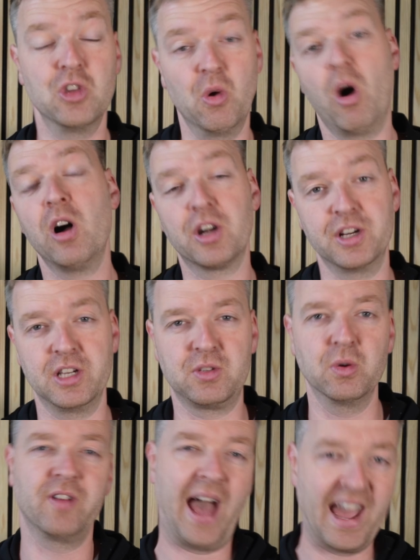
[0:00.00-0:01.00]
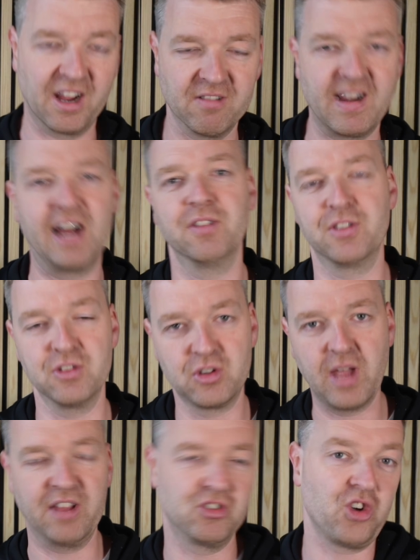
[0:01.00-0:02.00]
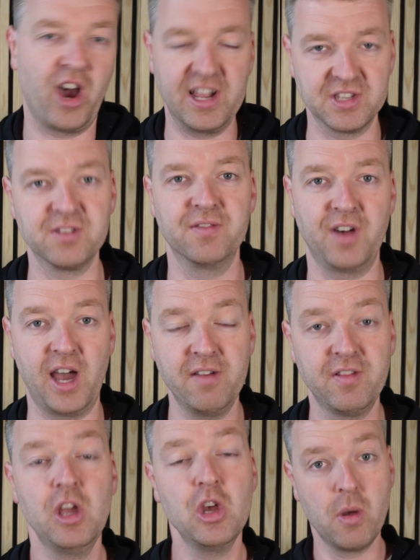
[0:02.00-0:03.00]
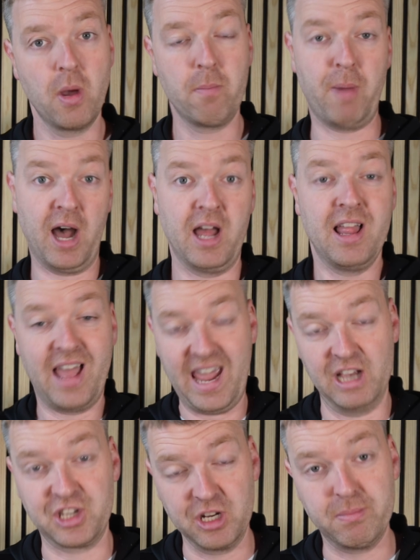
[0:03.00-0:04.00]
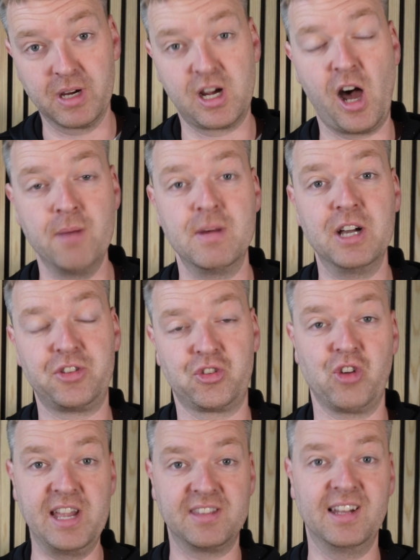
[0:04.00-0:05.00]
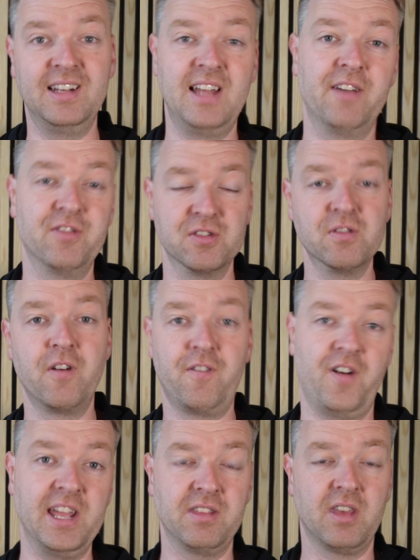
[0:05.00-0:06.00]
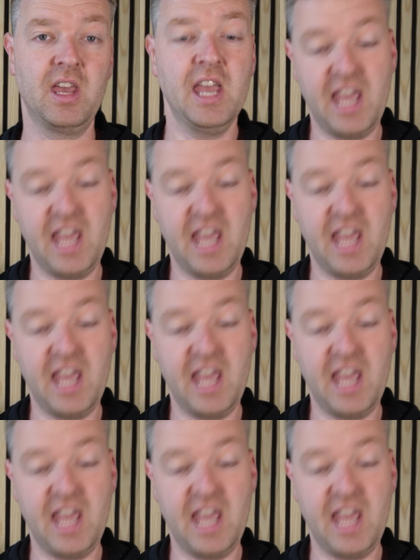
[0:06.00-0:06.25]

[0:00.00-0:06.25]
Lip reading: You aren't going to sort of hang around and try and survive, but it's going to become a straight level fight.